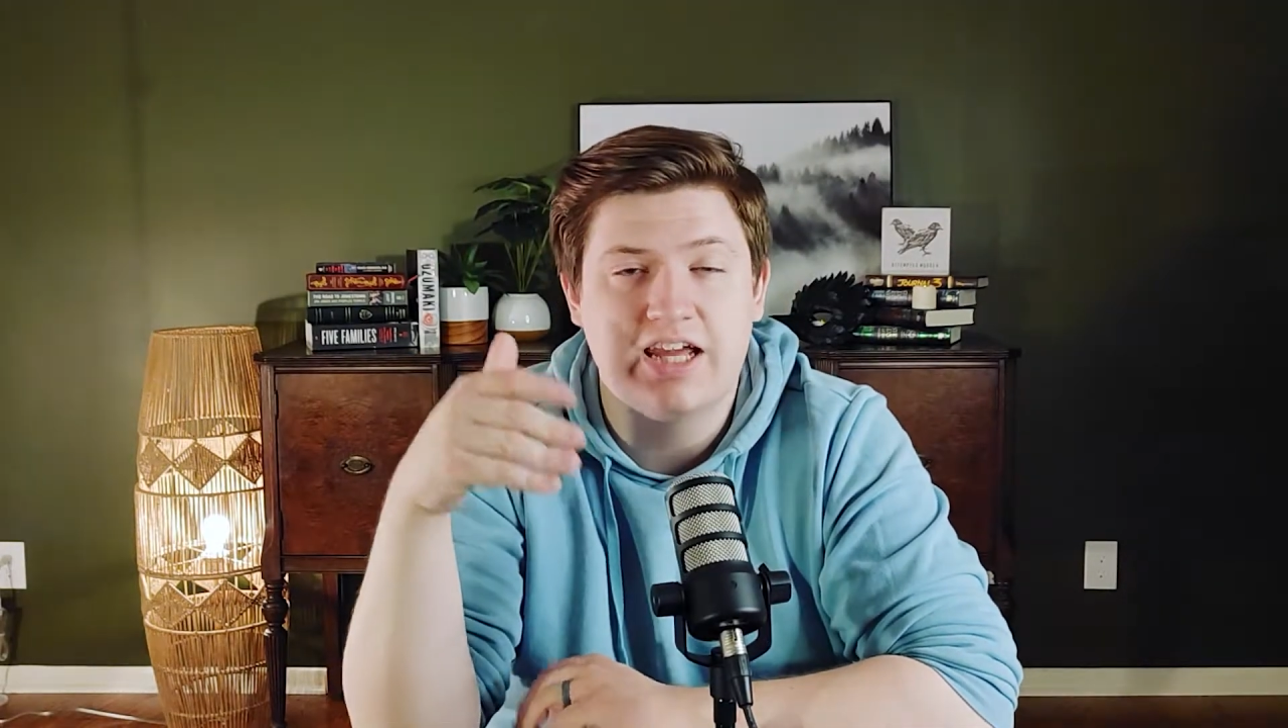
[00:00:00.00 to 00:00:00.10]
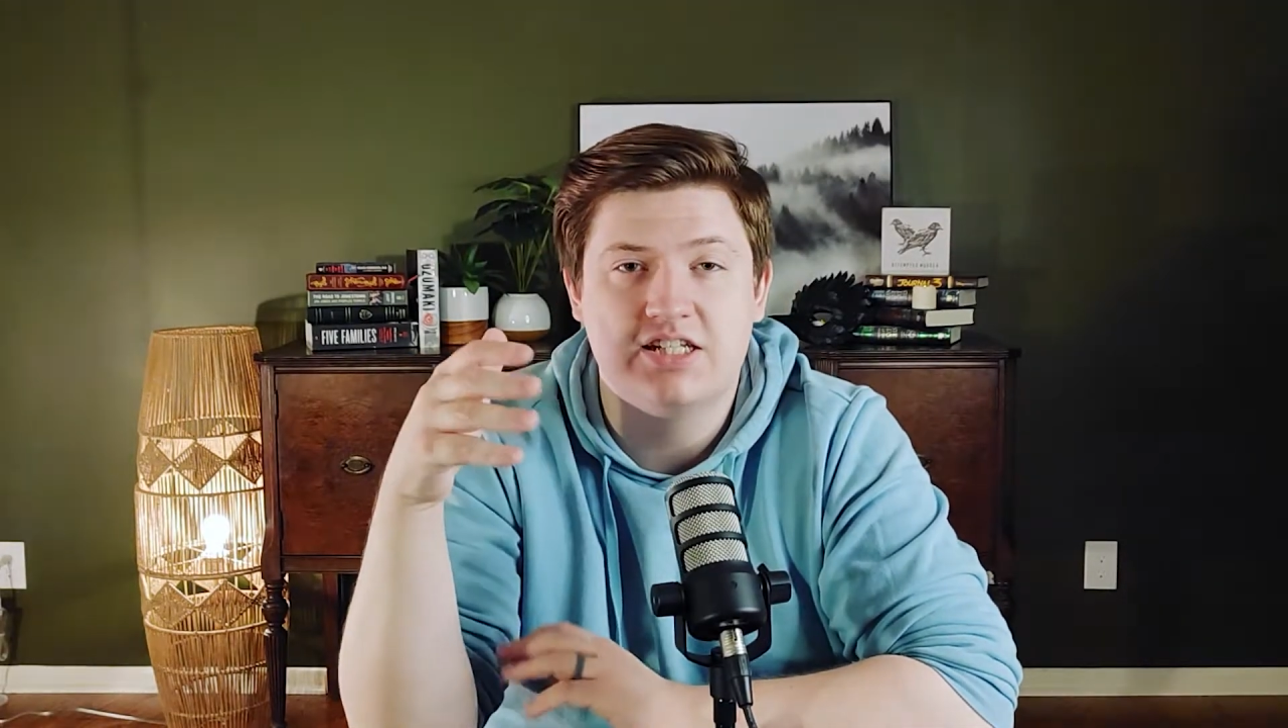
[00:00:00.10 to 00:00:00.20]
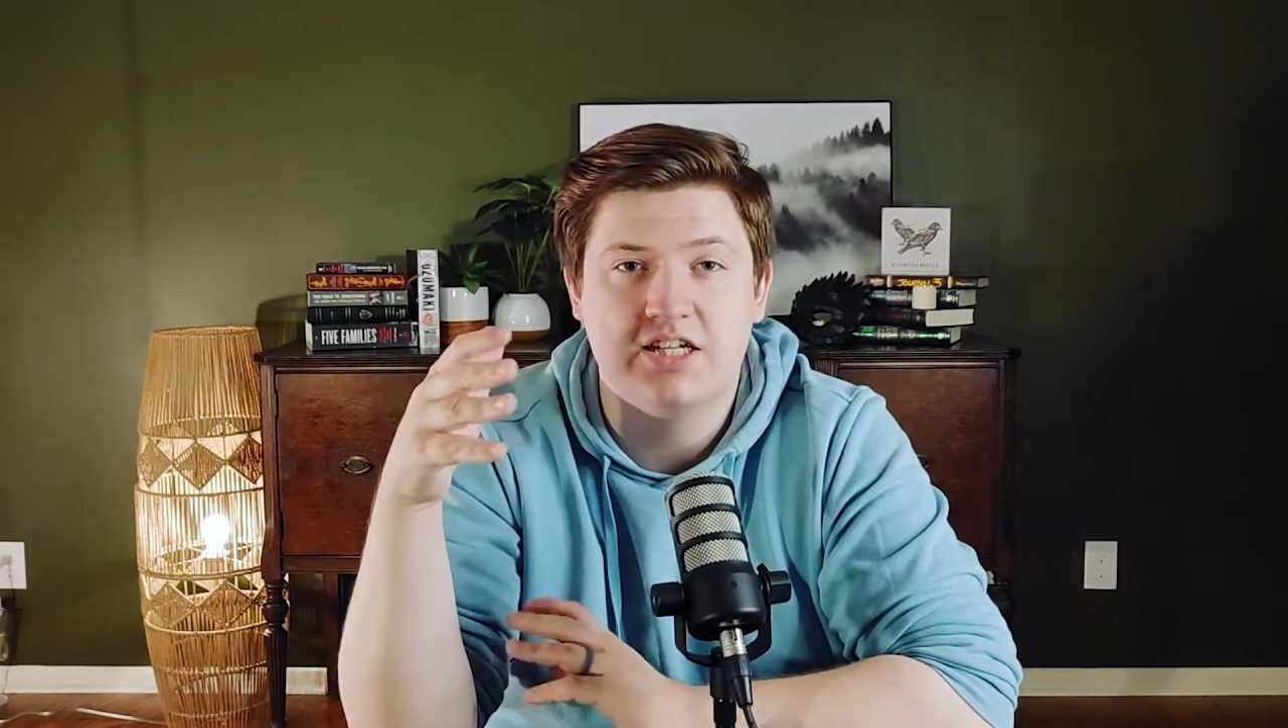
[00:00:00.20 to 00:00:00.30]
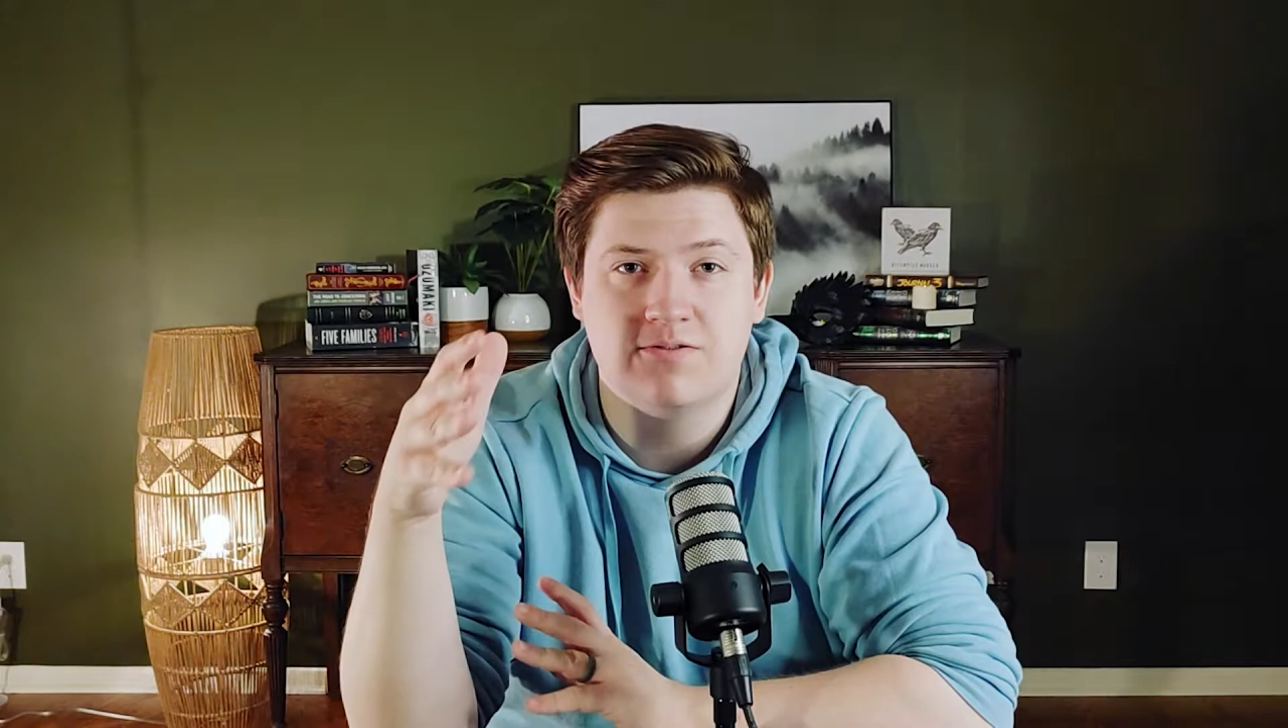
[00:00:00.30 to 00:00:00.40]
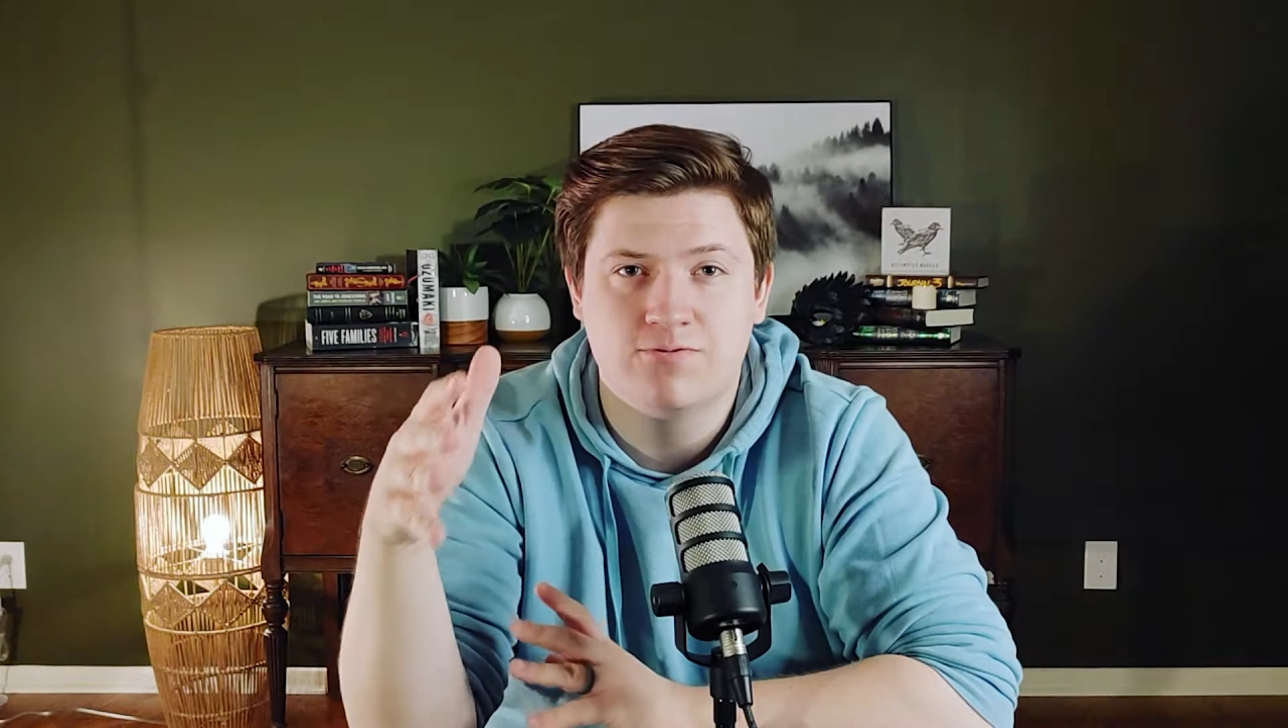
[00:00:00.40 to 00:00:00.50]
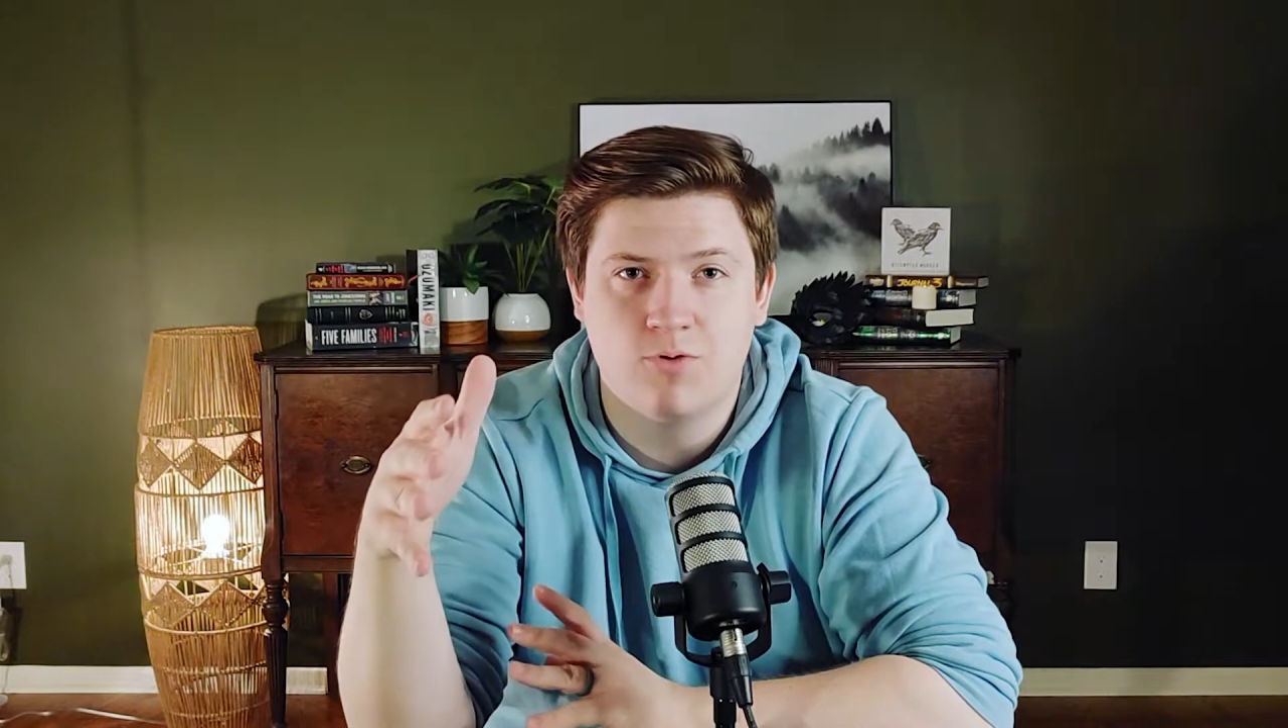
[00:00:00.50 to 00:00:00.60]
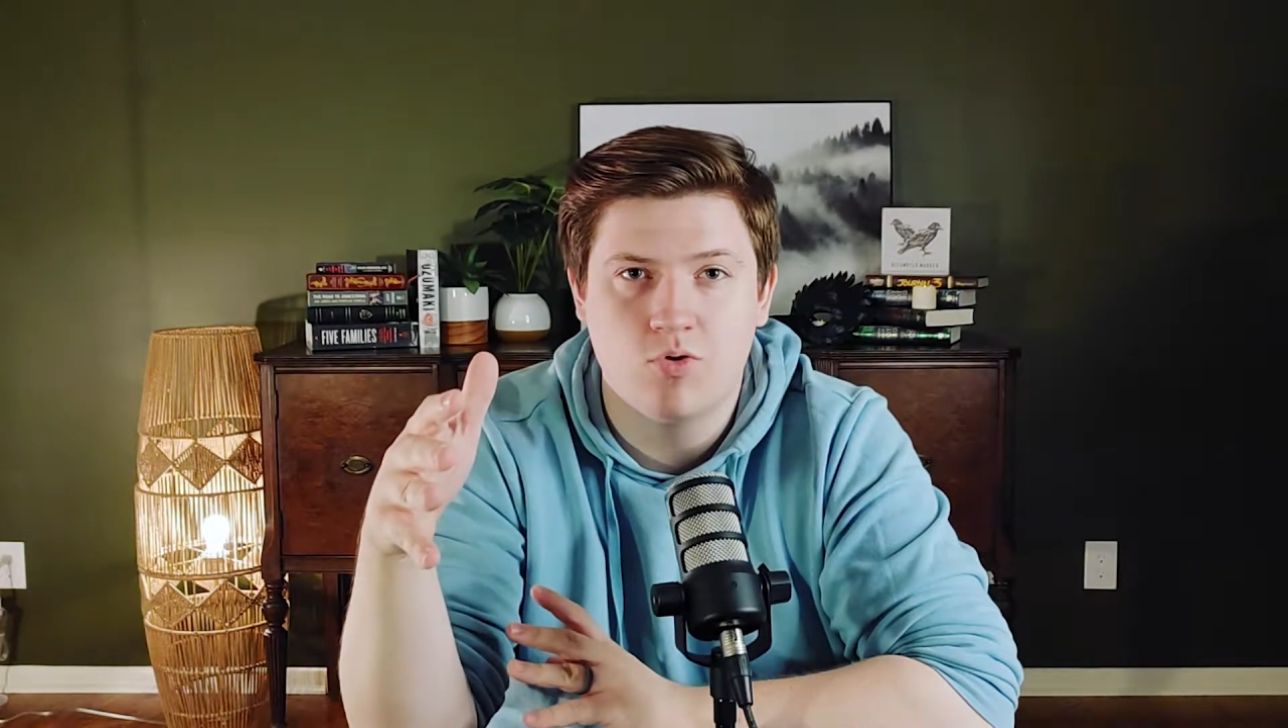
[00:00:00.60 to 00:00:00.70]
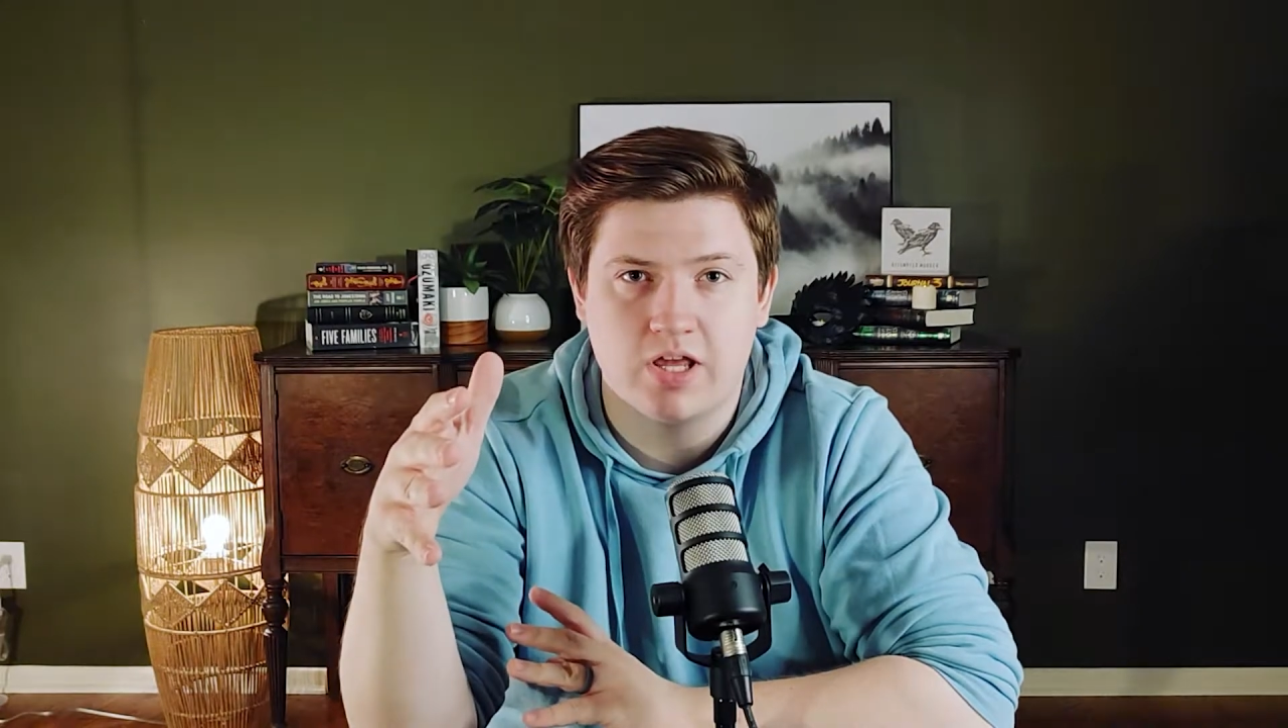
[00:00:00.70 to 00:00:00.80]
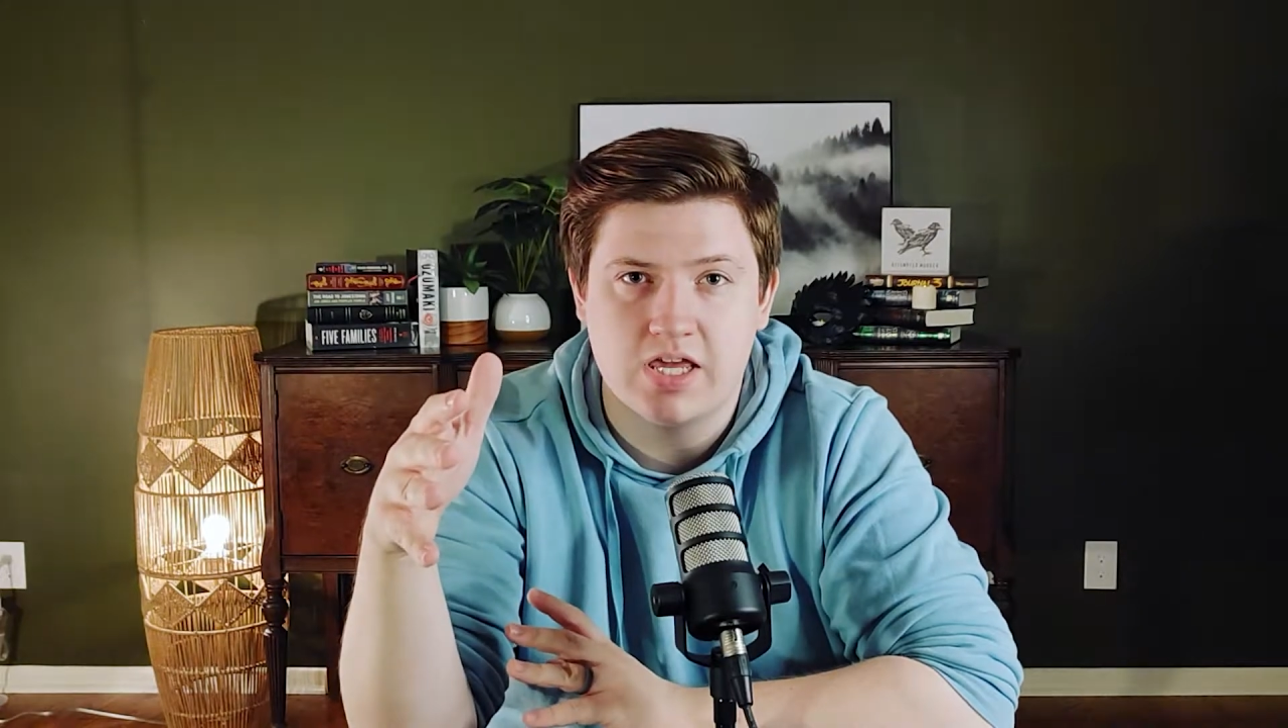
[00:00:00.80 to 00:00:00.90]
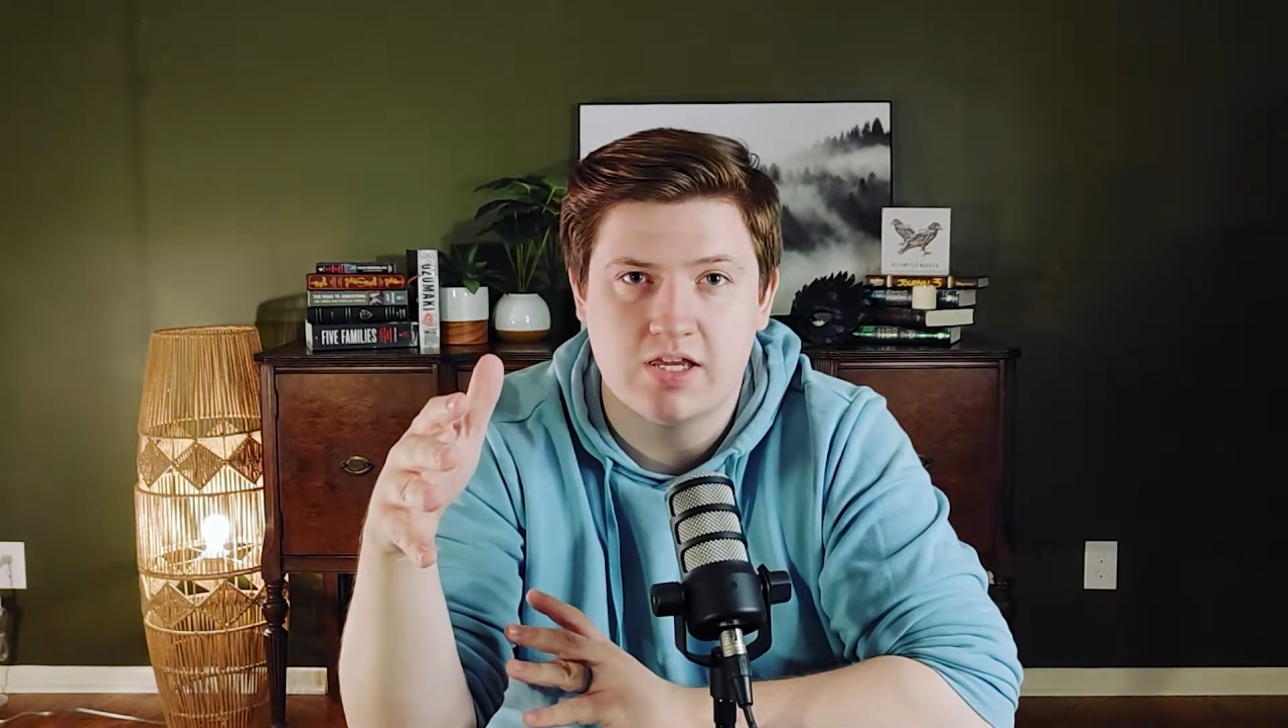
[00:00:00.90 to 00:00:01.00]

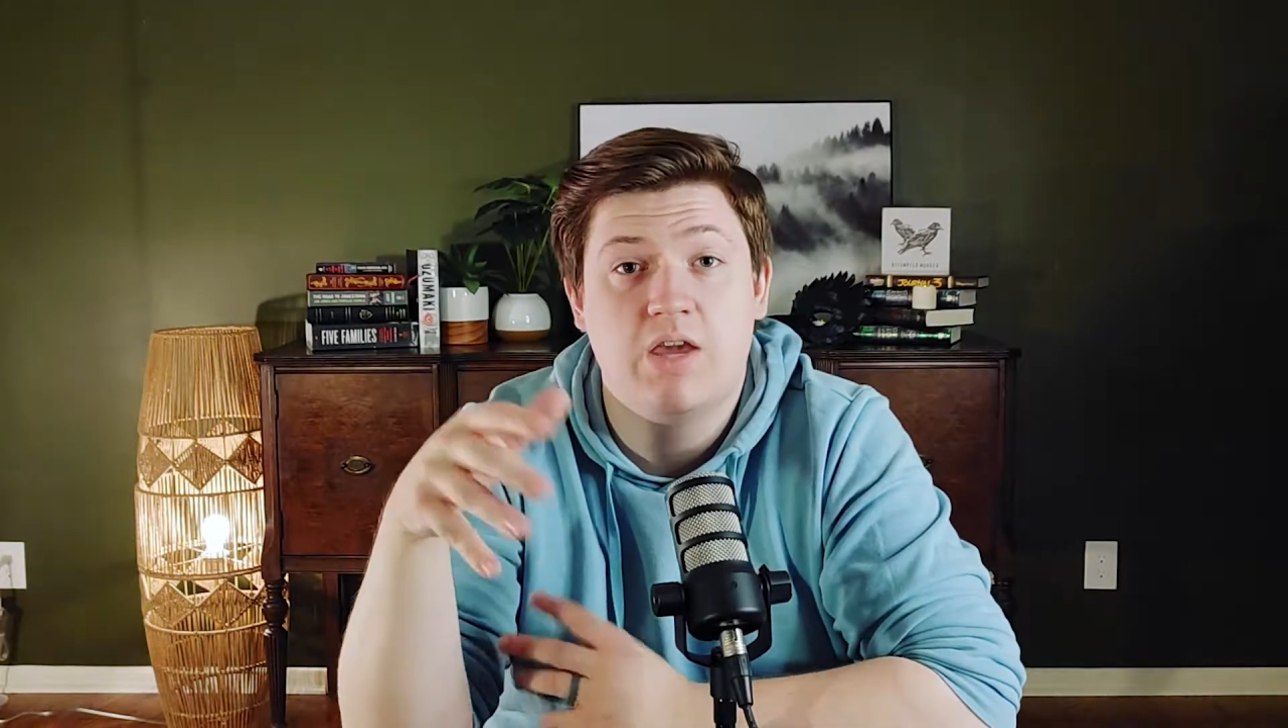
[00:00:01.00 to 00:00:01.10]
1840,